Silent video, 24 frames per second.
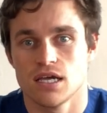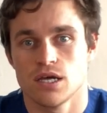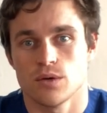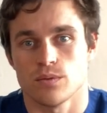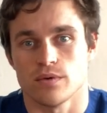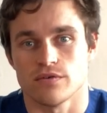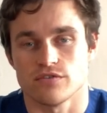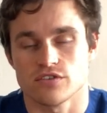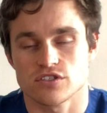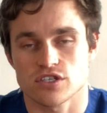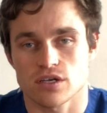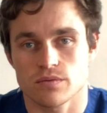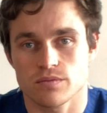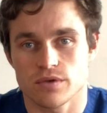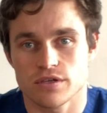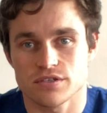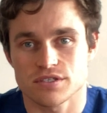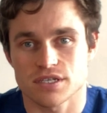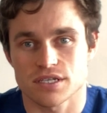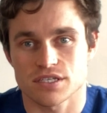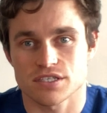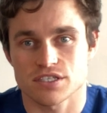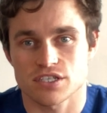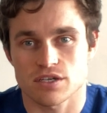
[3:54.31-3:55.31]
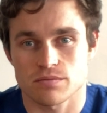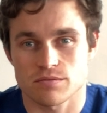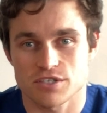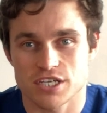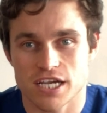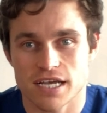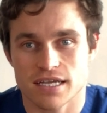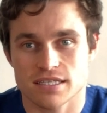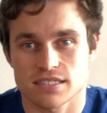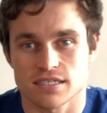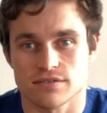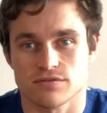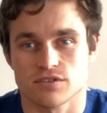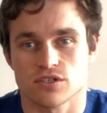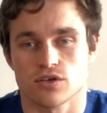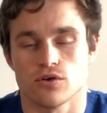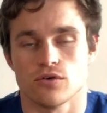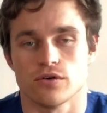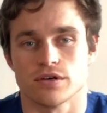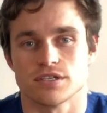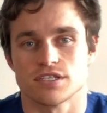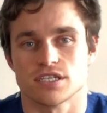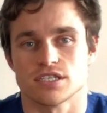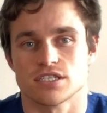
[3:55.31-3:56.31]
with some using subjective
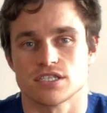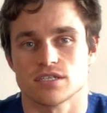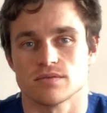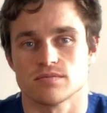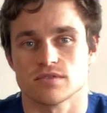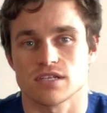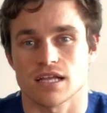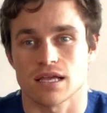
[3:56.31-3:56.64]
scoring systems